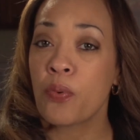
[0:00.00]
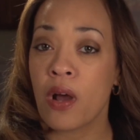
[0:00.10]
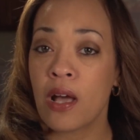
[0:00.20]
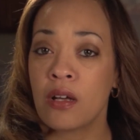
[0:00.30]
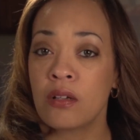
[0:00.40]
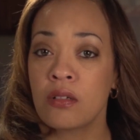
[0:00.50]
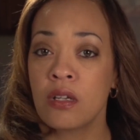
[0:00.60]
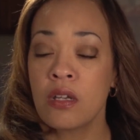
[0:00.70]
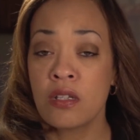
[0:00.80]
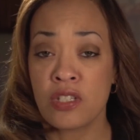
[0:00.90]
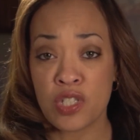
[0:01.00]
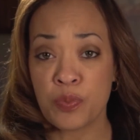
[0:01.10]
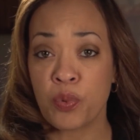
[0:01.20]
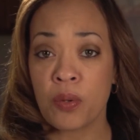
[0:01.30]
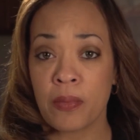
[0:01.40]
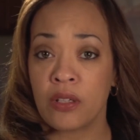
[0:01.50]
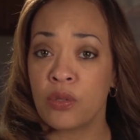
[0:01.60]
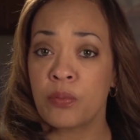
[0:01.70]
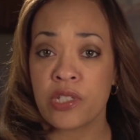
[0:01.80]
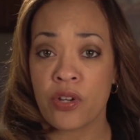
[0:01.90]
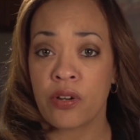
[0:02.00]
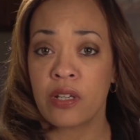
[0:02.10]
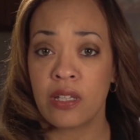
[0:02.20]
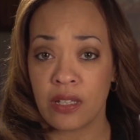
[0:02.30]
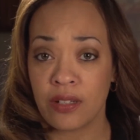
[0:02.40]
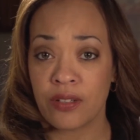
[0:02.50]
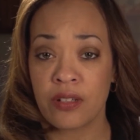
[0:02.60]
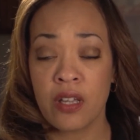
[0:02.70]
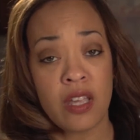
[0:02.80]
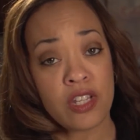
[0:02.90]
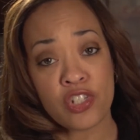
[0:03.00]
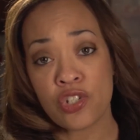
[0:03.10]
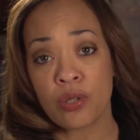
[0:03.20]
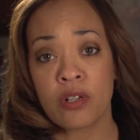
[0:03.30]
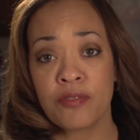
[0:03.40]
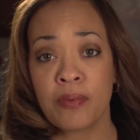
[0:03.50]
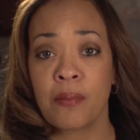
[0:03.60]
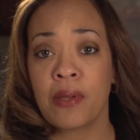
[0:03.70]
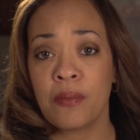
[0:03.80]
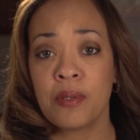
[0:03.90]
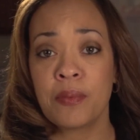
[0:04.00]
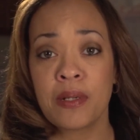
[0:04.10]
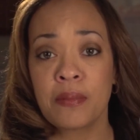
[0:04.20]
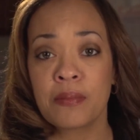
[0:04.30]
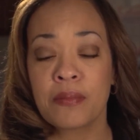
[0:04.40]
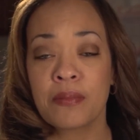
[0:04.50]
proud to sport my new maternity gear and show off my baby bump,